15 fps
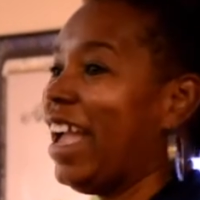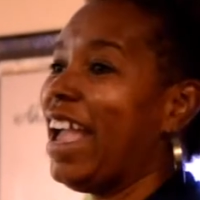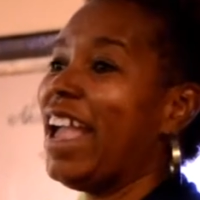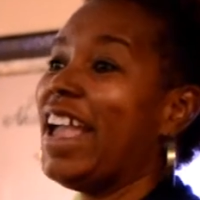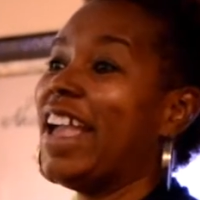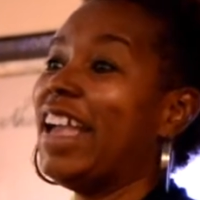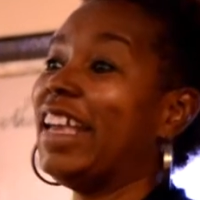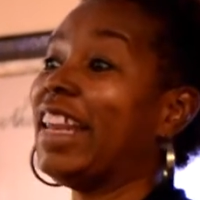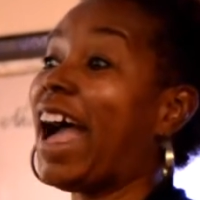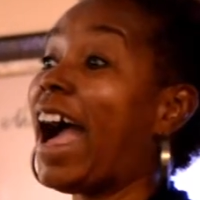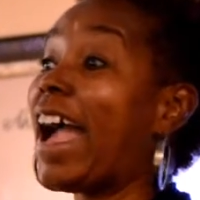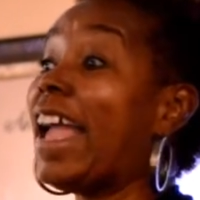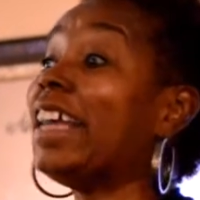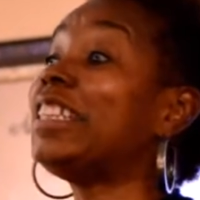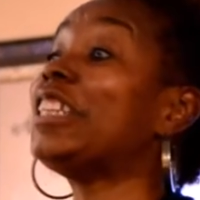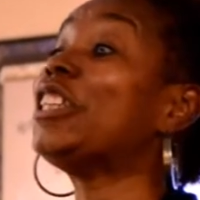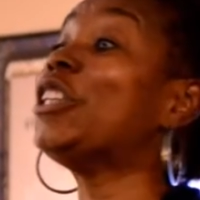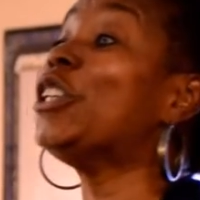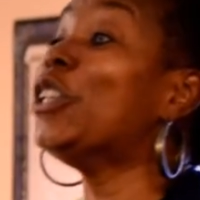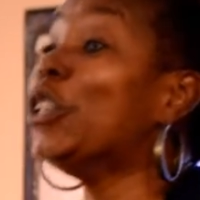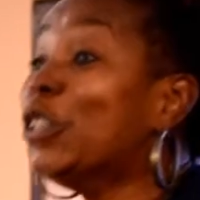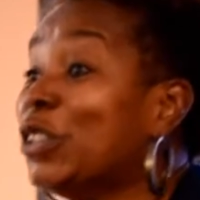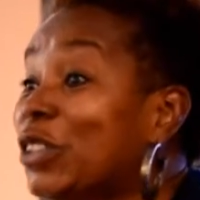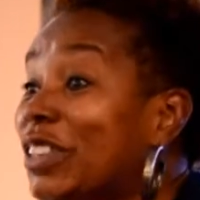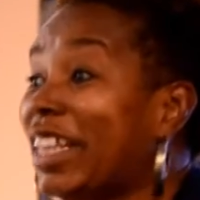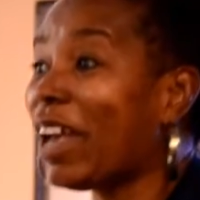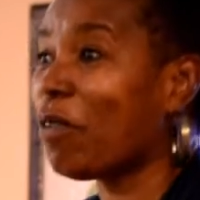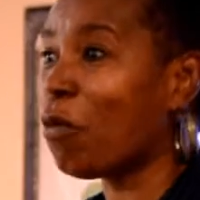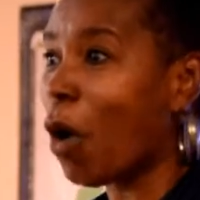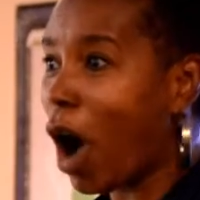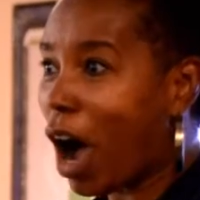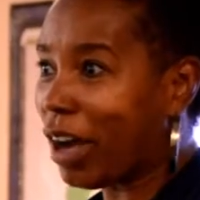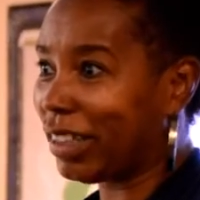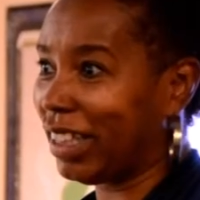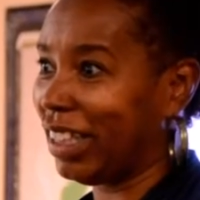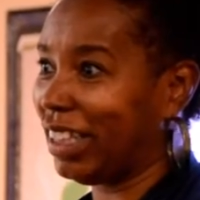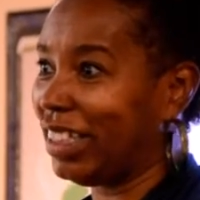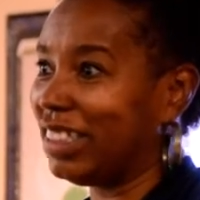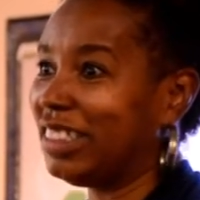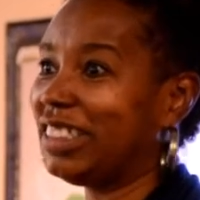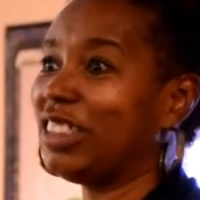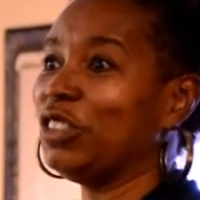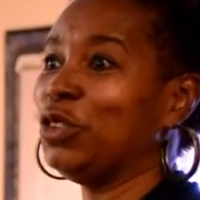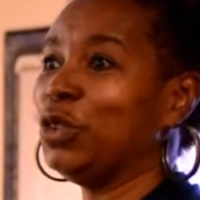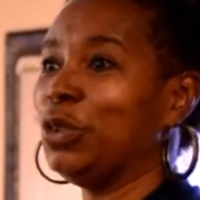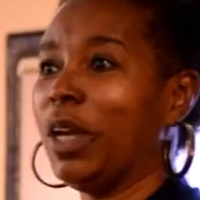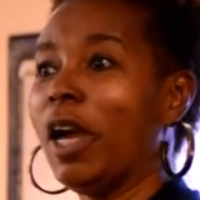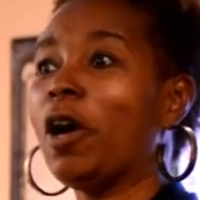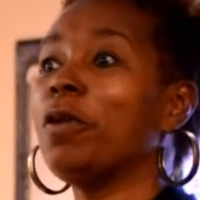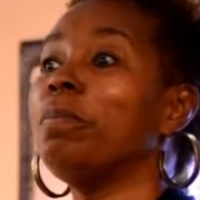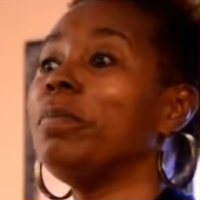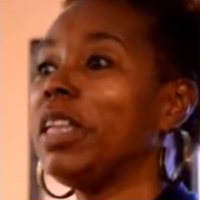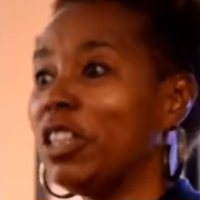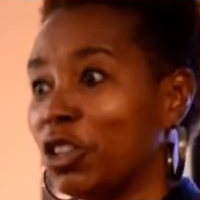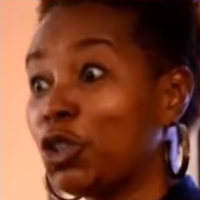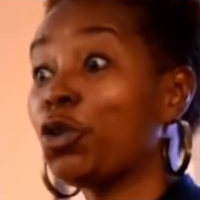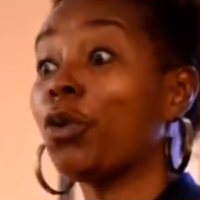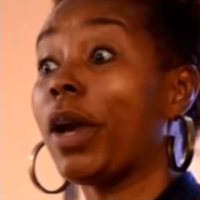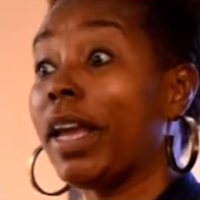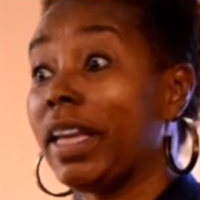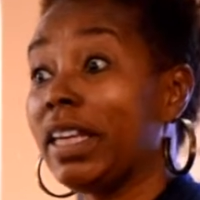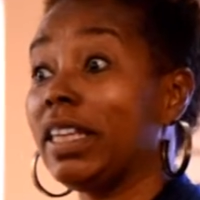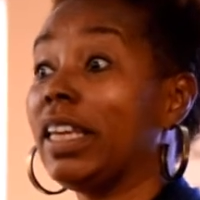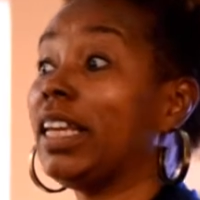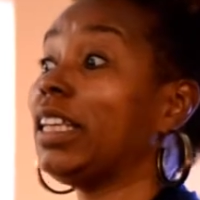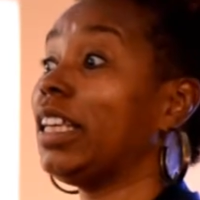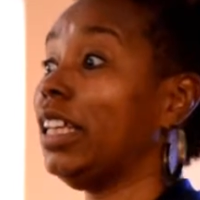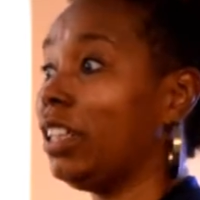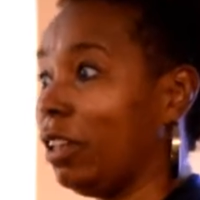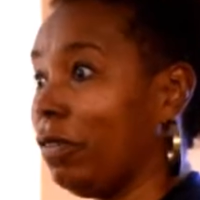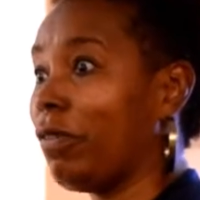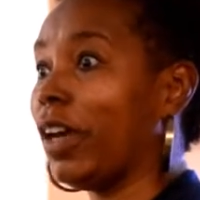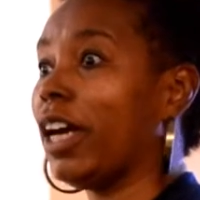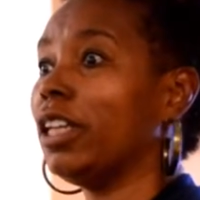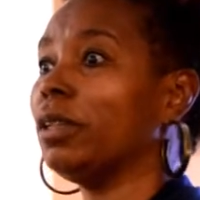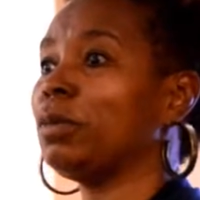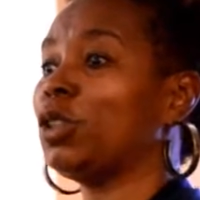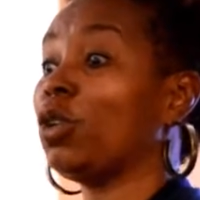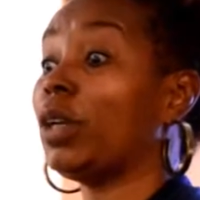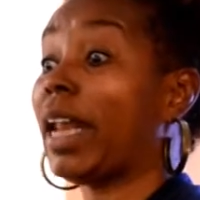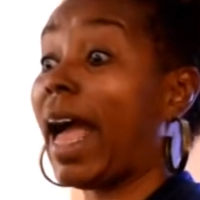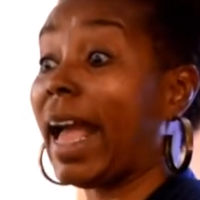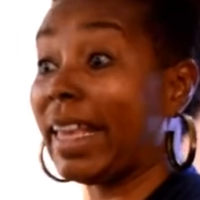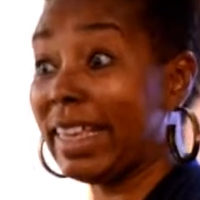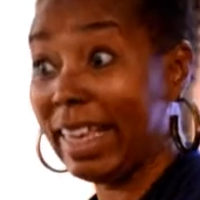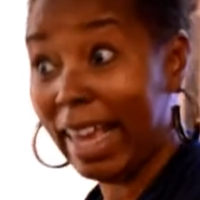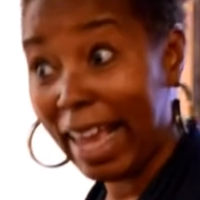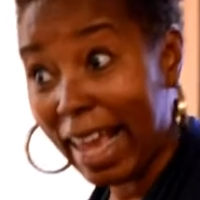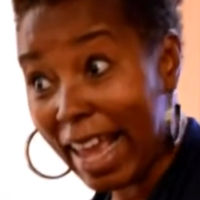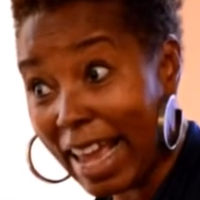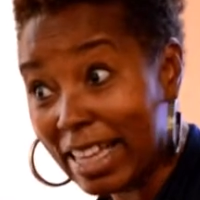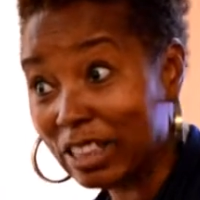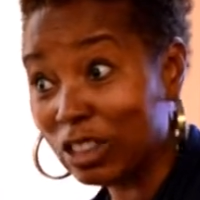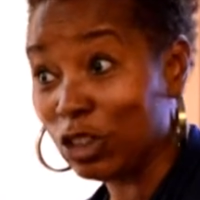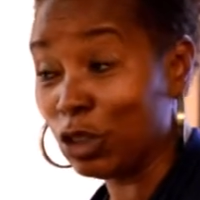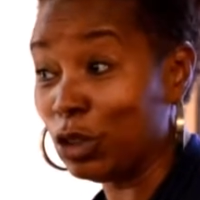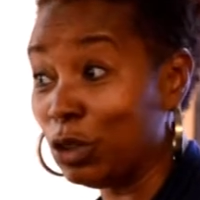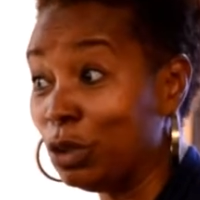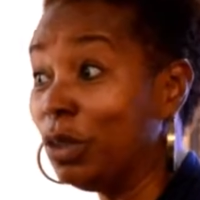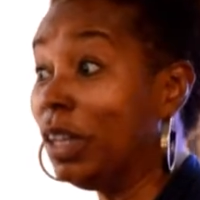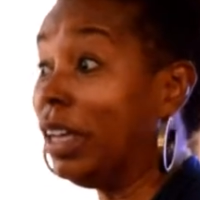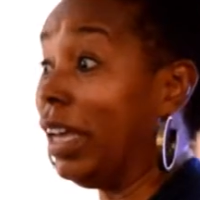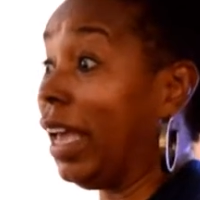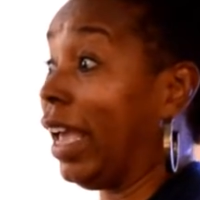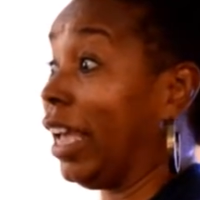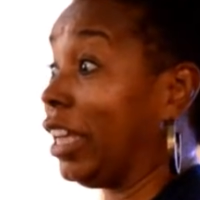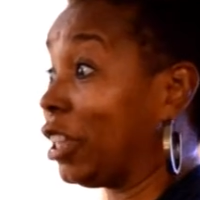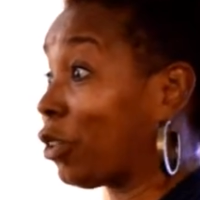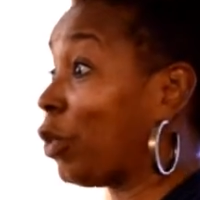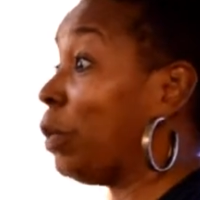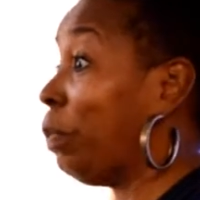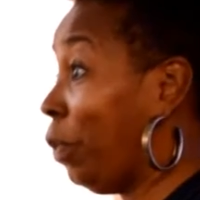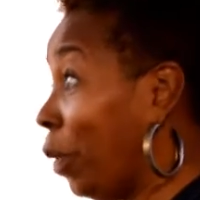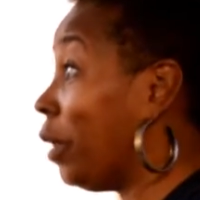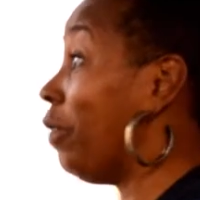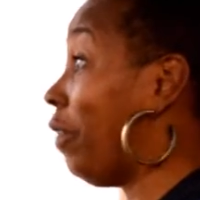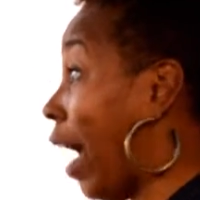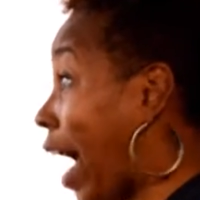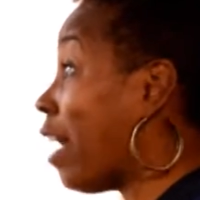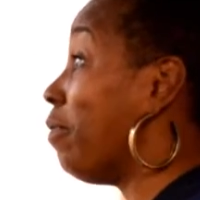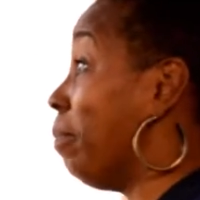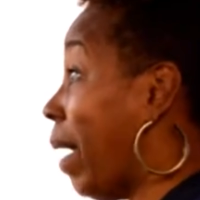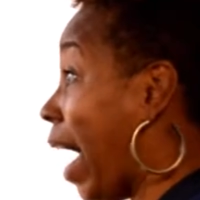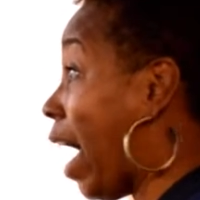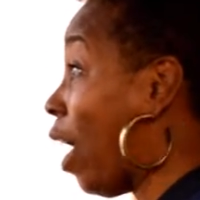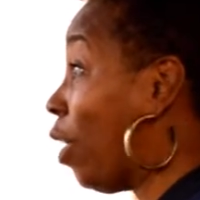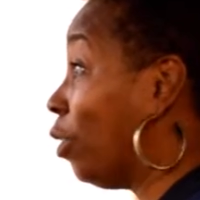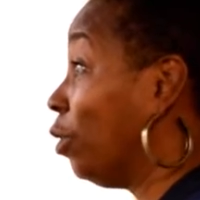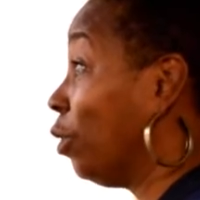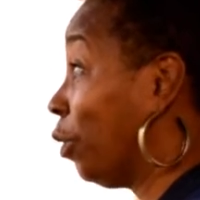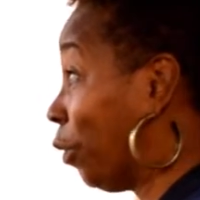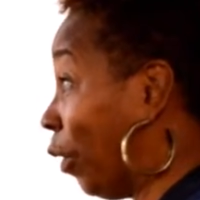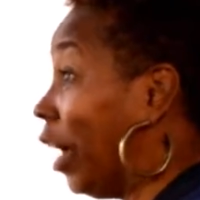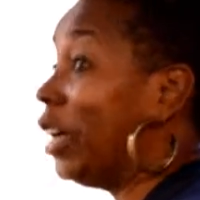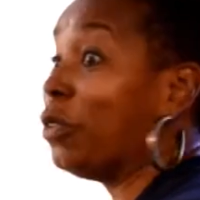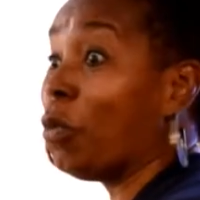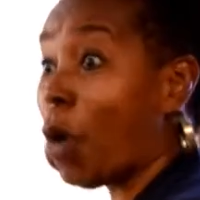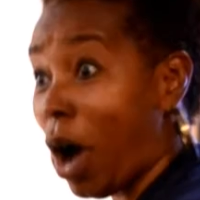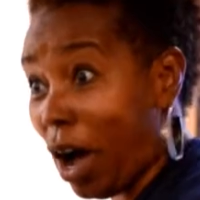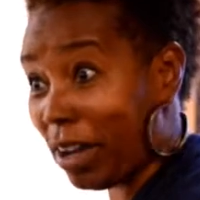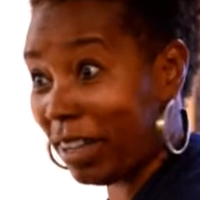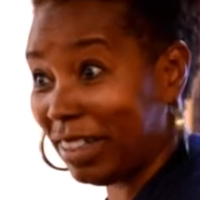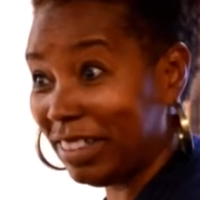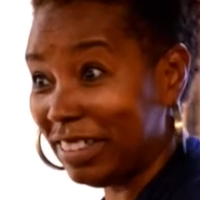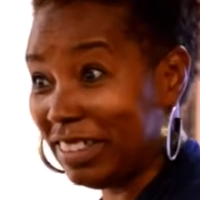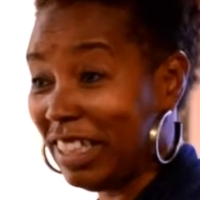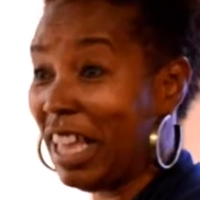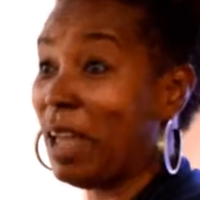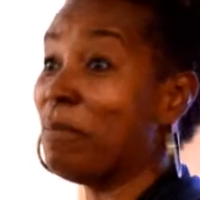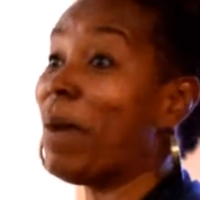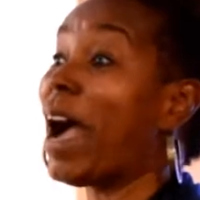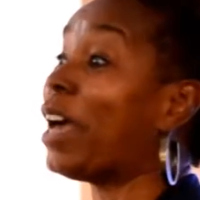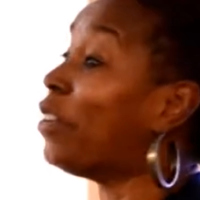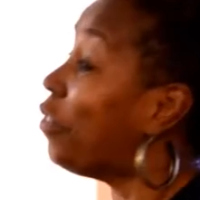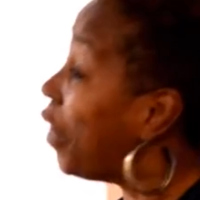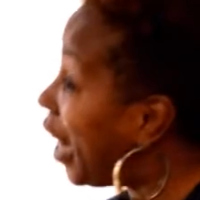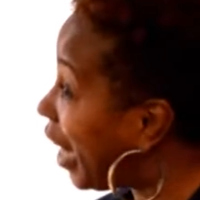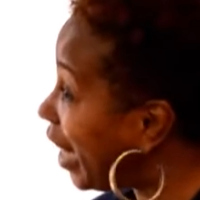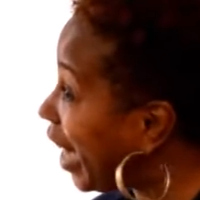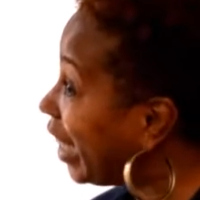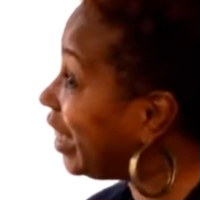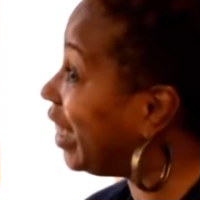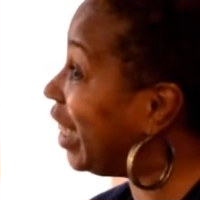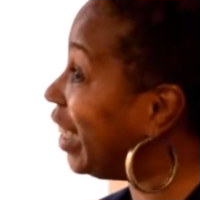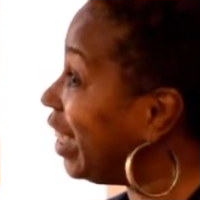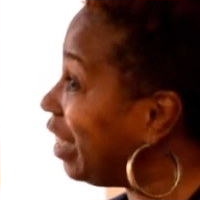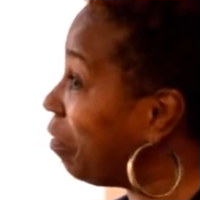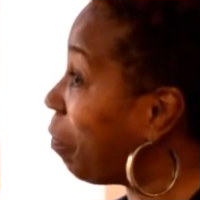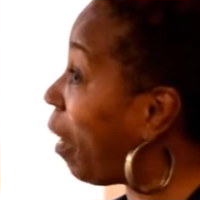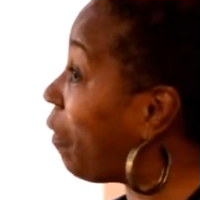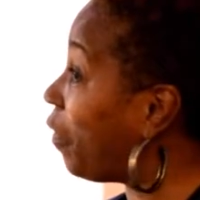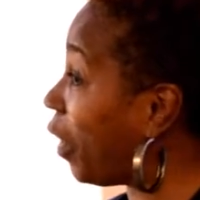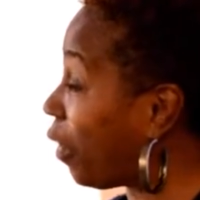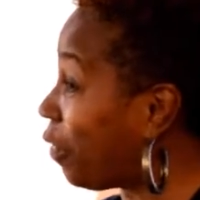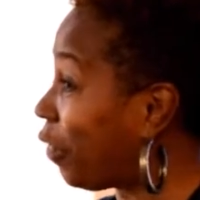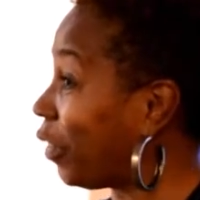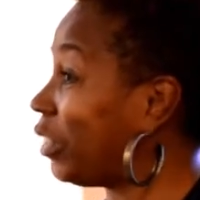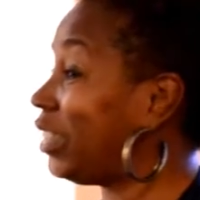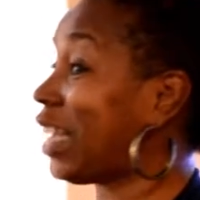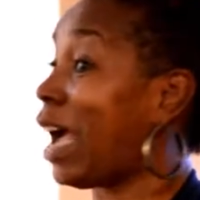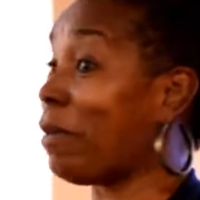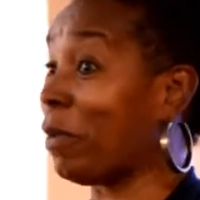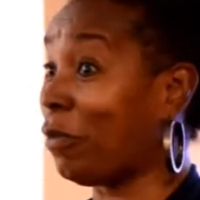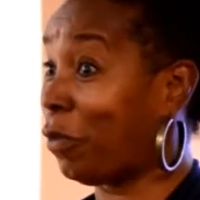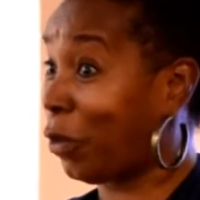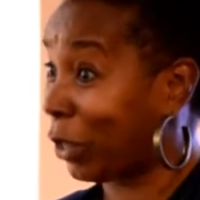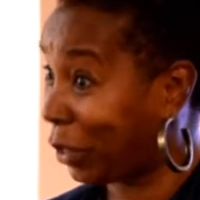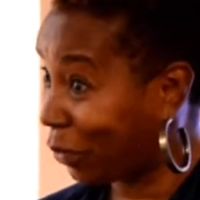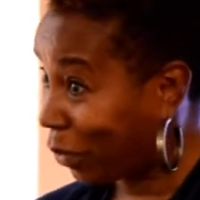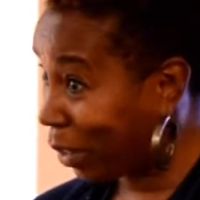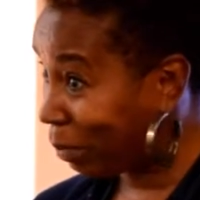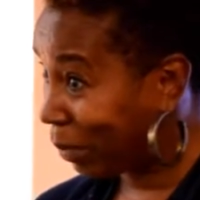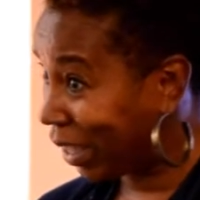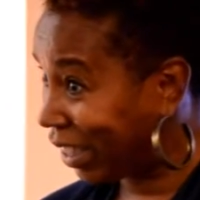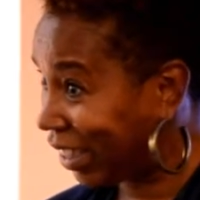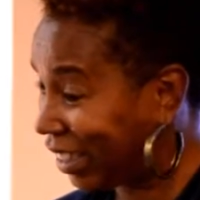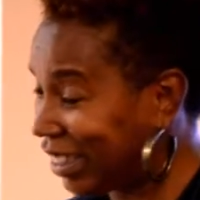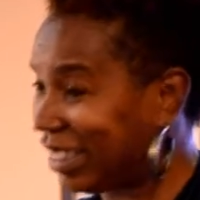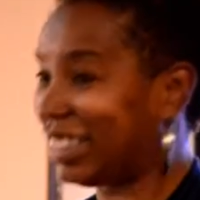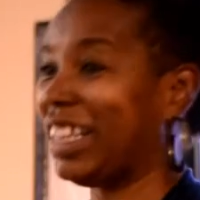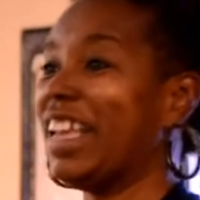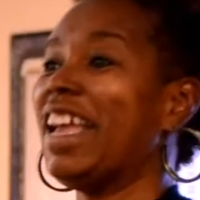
And I had to use that walking to help me to train and get developed so that I can do a 3.5 mile run walk. And by the way, I did it my very first time in 41 minutes.